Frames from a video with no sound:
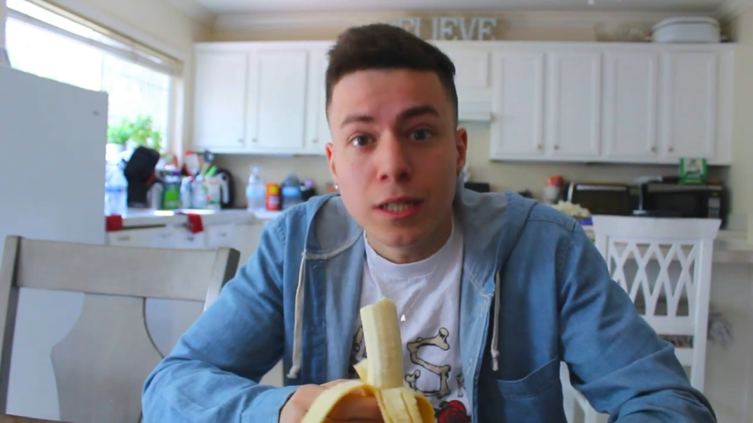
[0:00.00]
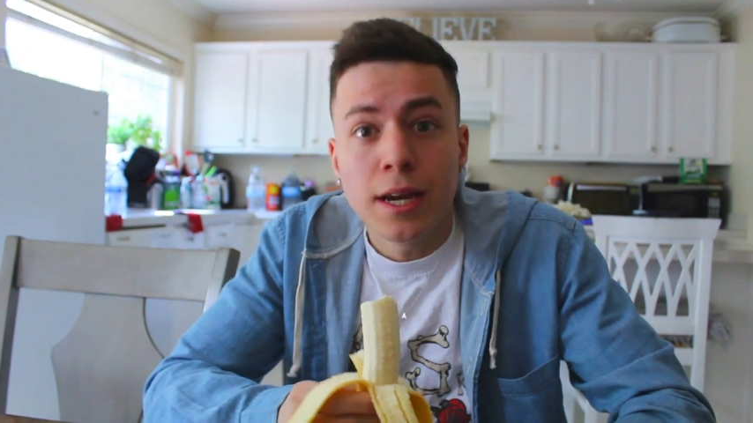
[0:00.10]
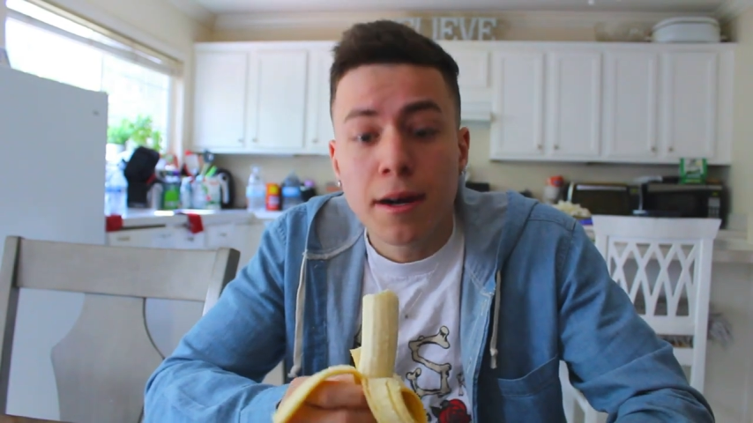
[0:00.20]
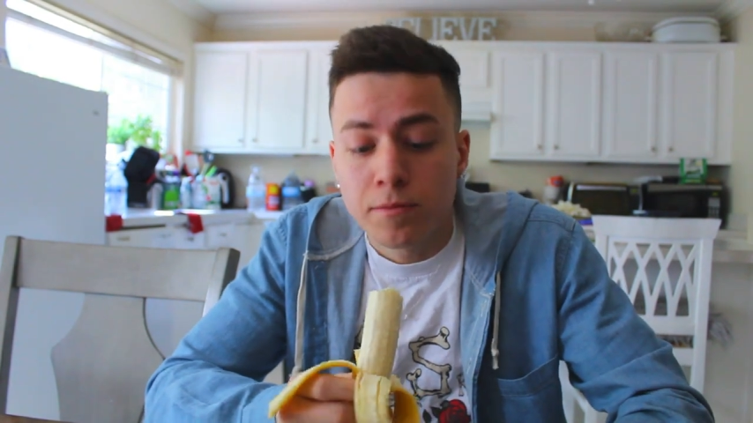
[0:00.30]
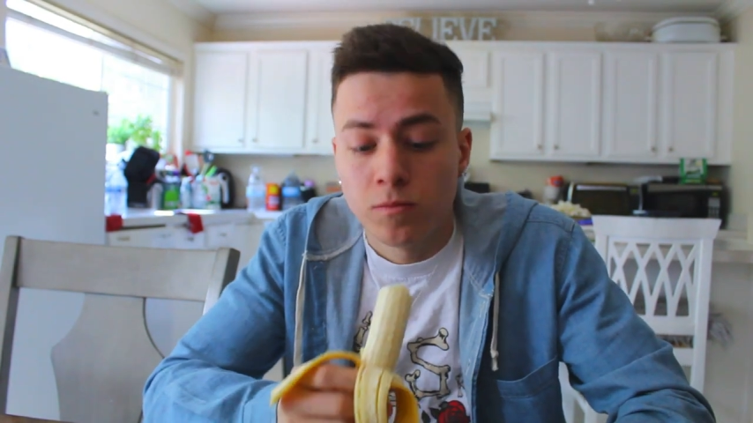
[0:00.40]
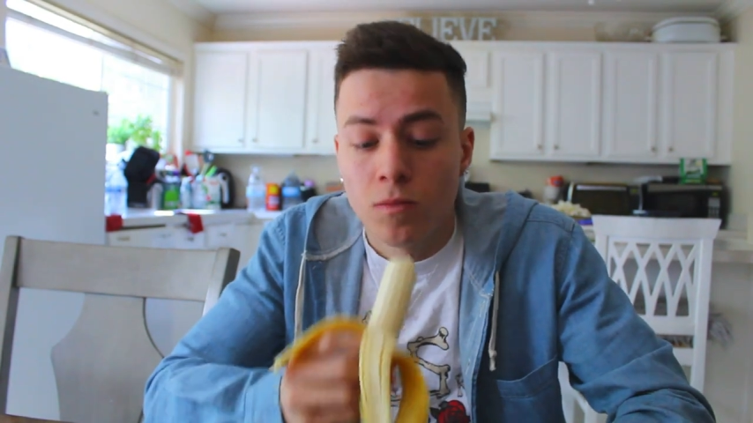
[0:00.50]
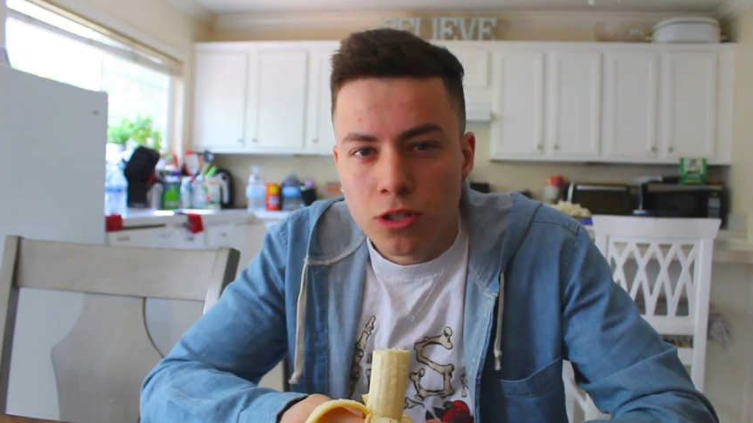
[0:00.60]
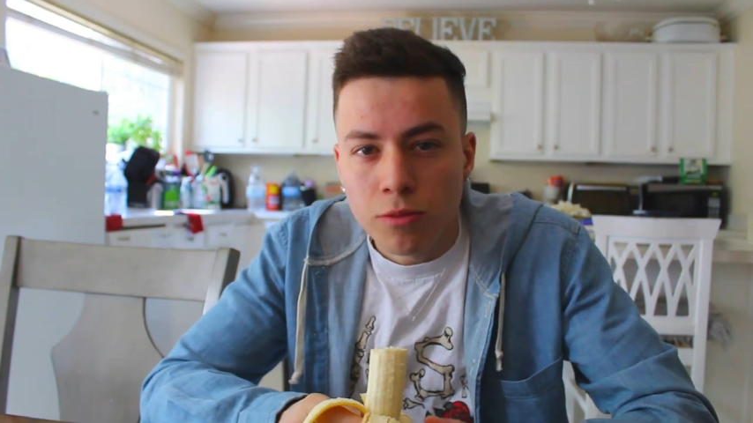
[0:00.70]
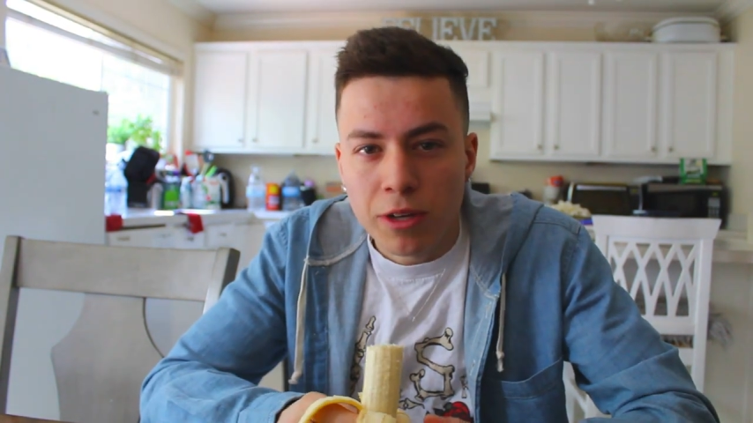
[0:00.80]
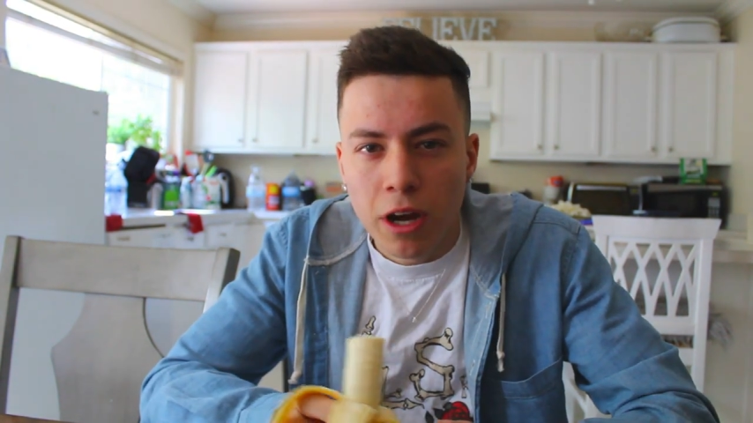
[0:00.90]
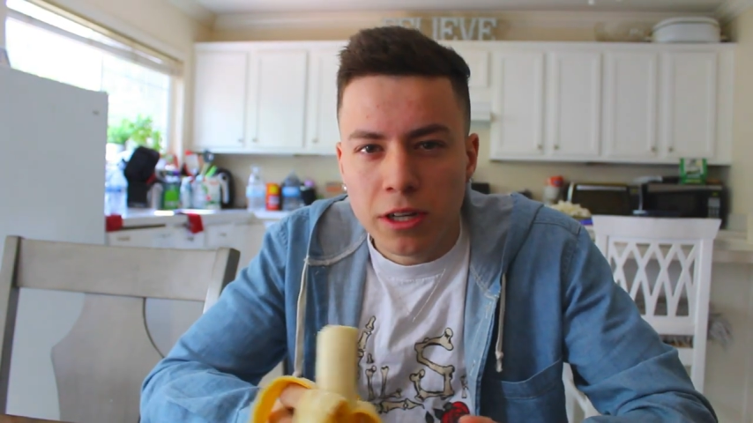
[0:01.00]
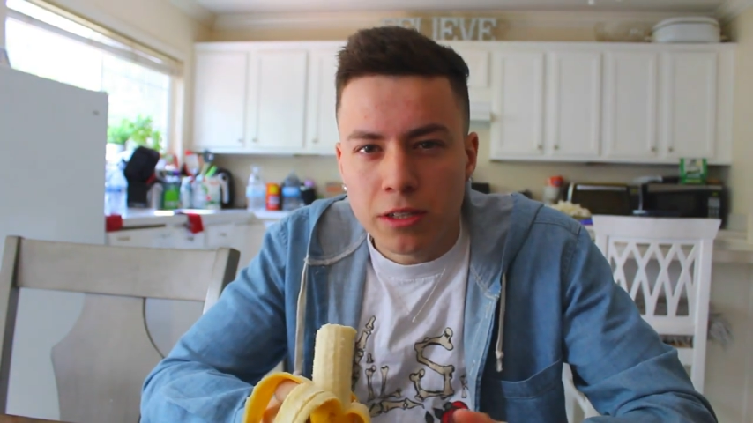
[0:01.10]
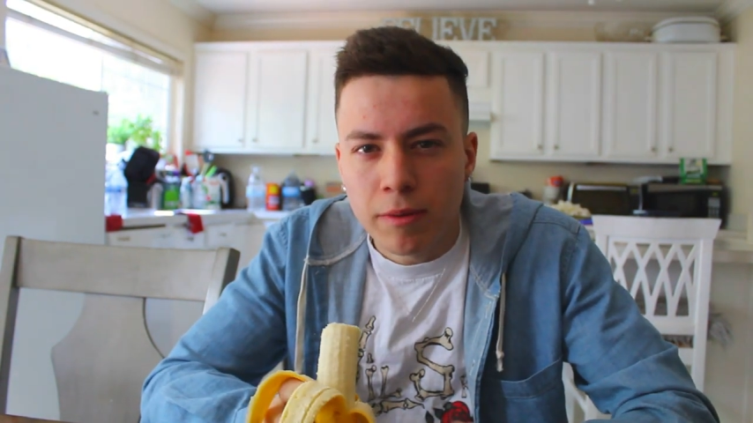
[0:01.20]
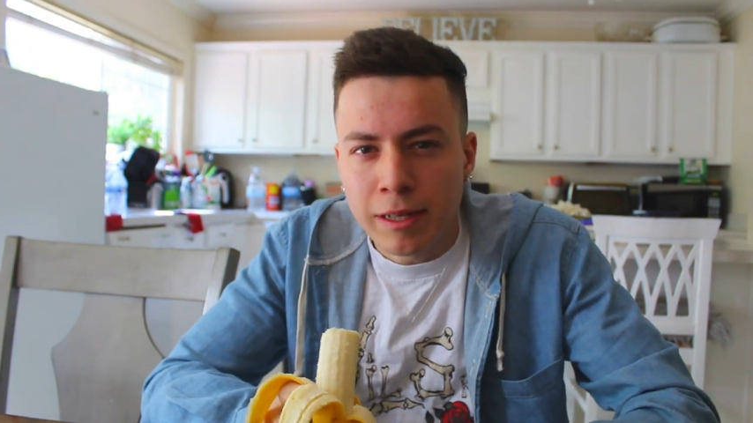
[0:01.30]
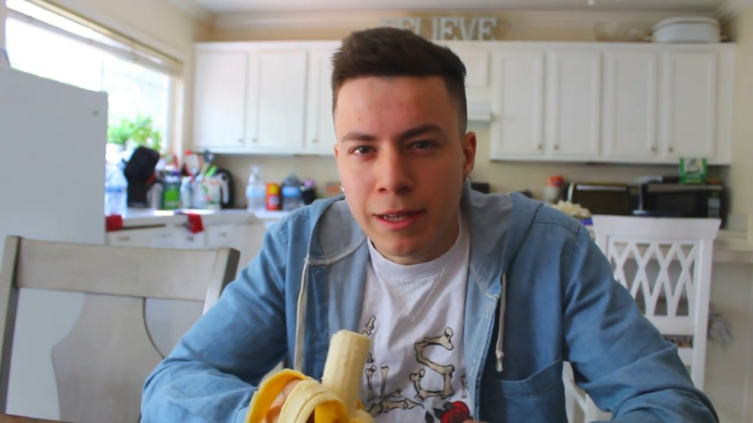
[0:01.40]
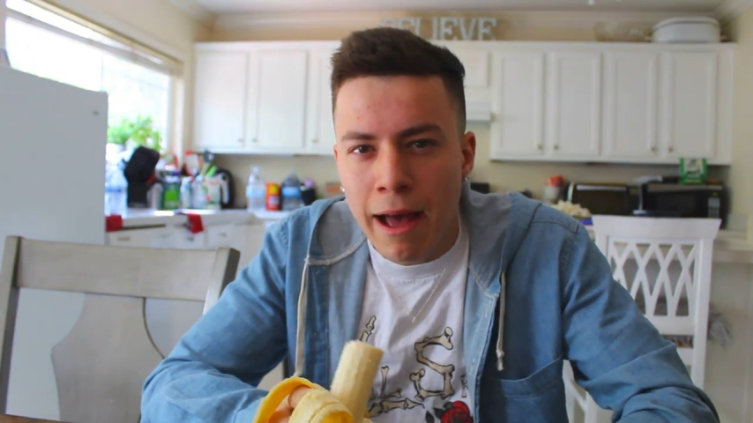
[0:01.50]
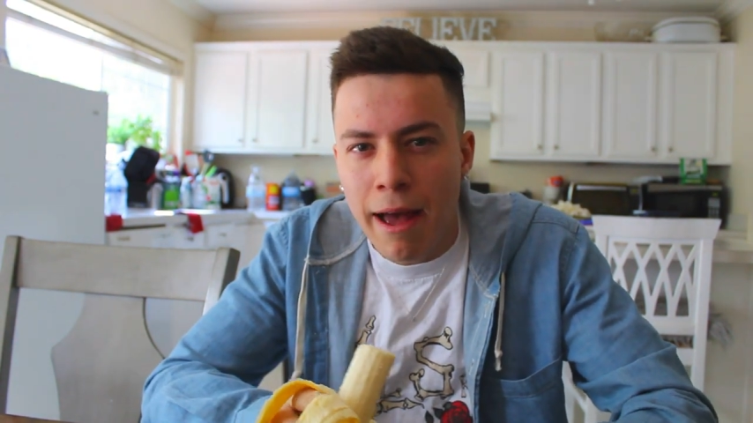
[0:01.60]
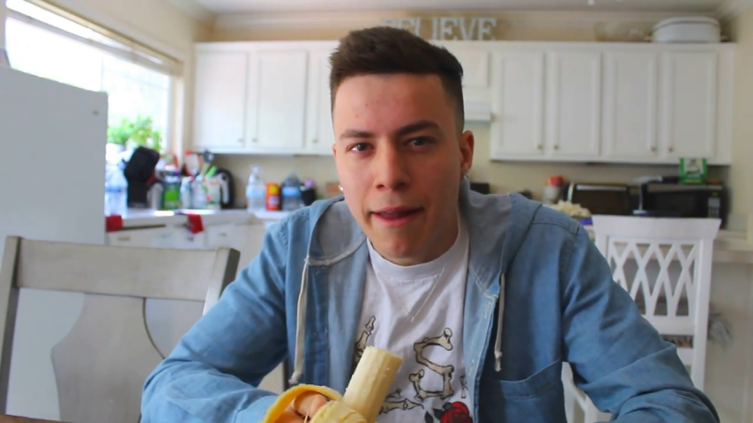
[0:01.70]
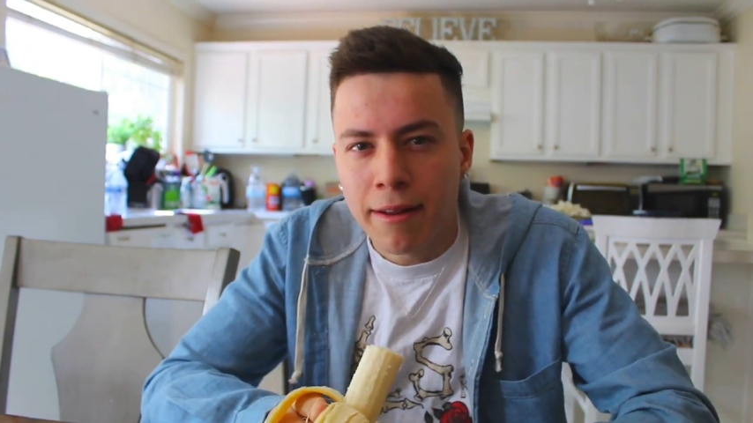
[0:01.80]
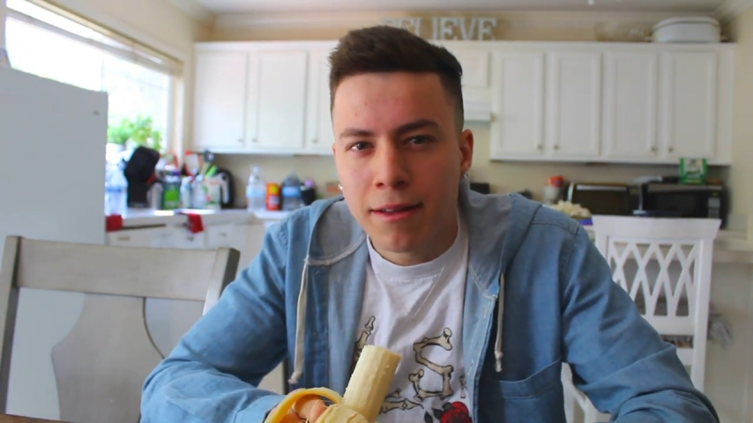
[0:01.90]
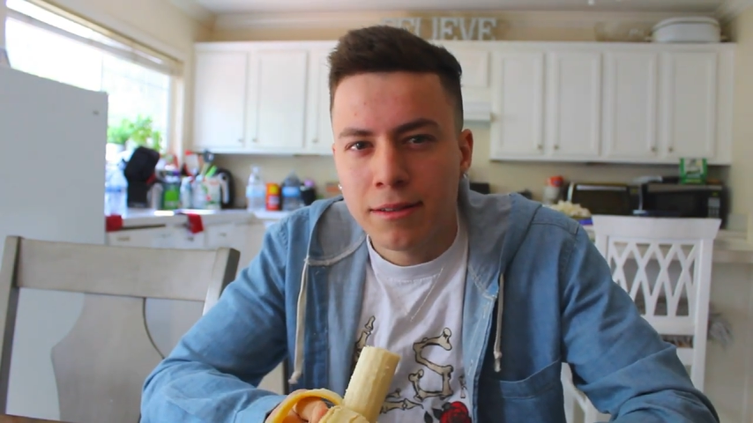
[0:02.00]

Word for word: yeah, to be honest, my dad